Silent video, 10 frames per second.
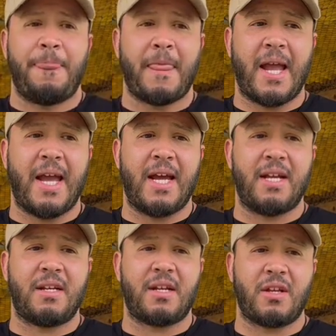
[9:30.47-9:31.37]

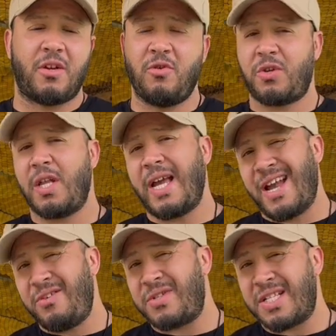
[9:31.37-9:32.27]
And usually I
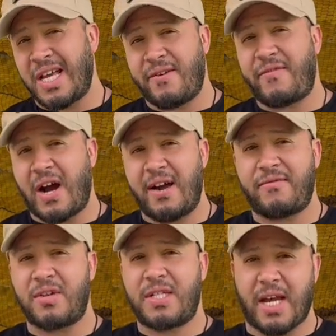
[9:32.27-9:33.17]
use a 10.5
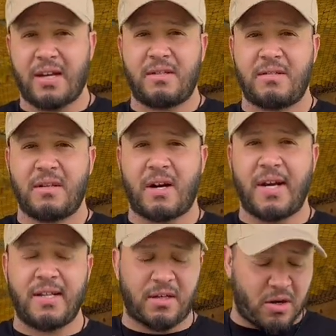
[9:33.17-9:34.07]
or 10. All
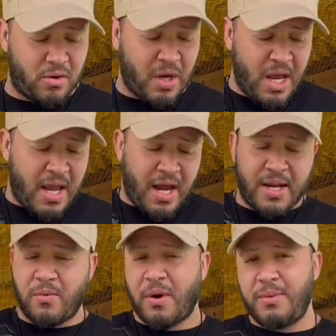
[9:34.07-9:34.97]
right, so
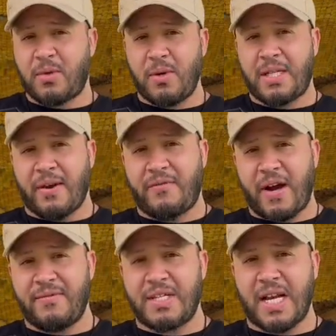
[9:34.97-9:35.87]
anywhere between
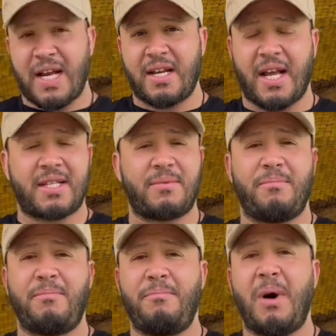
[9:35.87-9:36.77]
10.5 and 10, that's
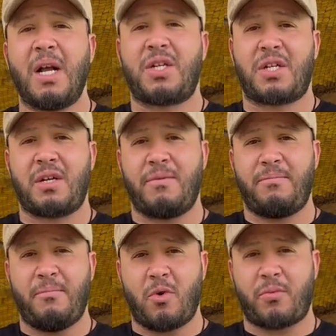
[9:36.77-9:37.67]
much
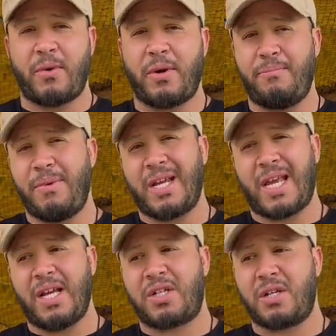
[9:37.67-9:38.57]
more
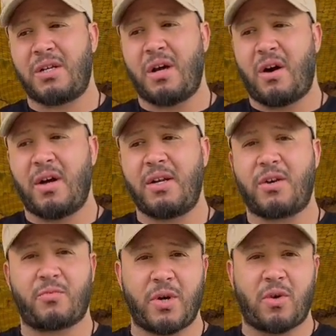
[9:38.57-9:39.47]
mitigation on
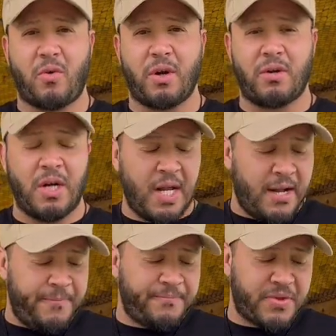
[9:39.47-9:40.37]
your recoil.
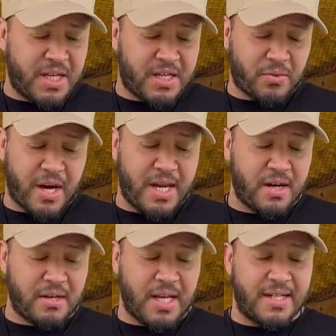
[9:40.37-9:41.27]
This right
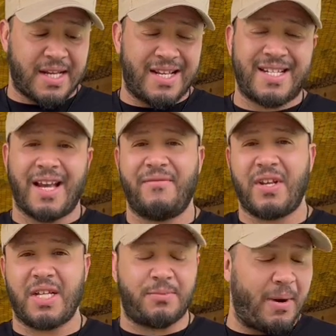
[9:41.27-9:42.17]
here is a
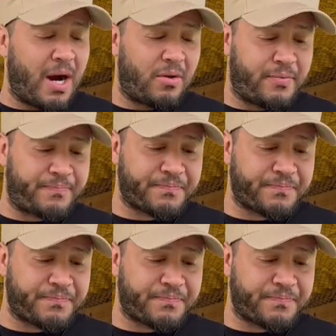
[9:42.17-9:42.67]
7-inch barrel.